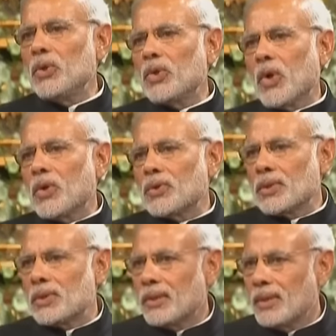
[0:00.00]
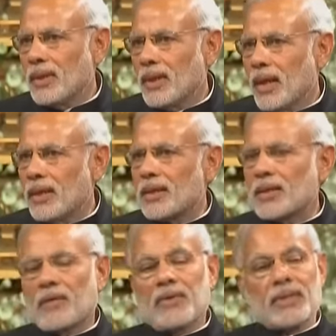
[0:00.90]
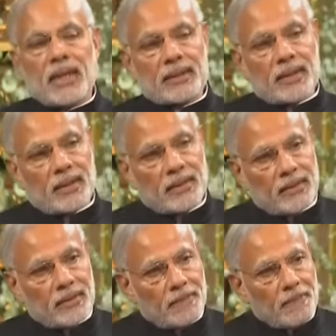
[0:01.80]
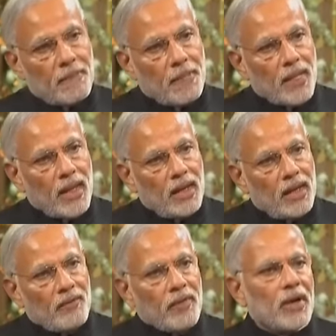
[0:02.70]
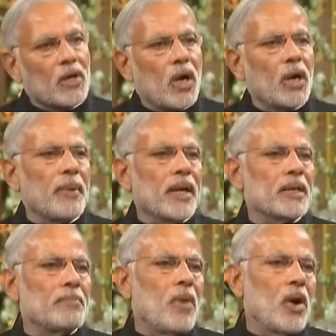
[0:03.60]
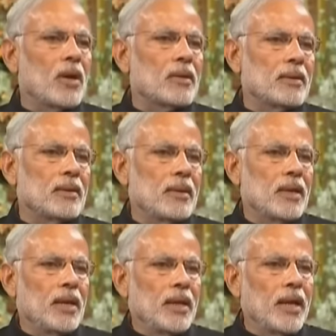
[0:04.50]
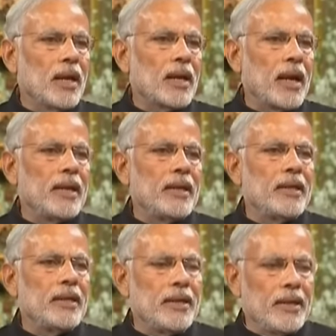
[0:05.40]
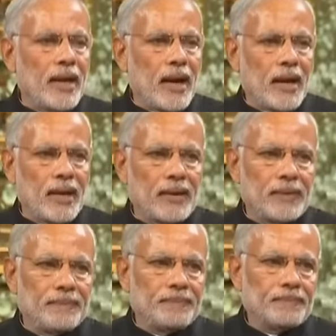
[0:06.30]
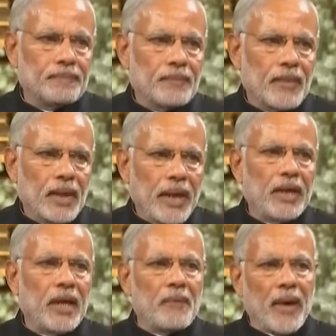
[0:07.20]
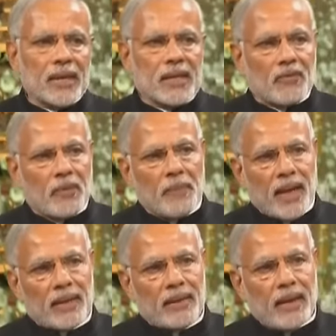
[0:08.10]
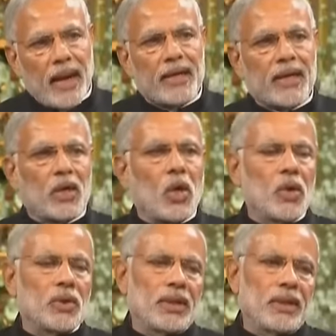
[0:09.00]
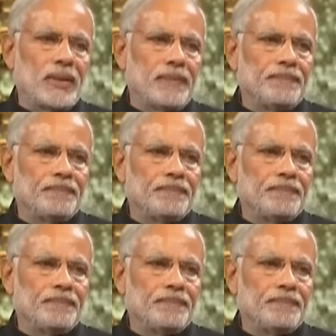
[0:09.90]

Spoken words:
new doors in the service sector. We will collaborate more here and in India. In defense equipment and technology,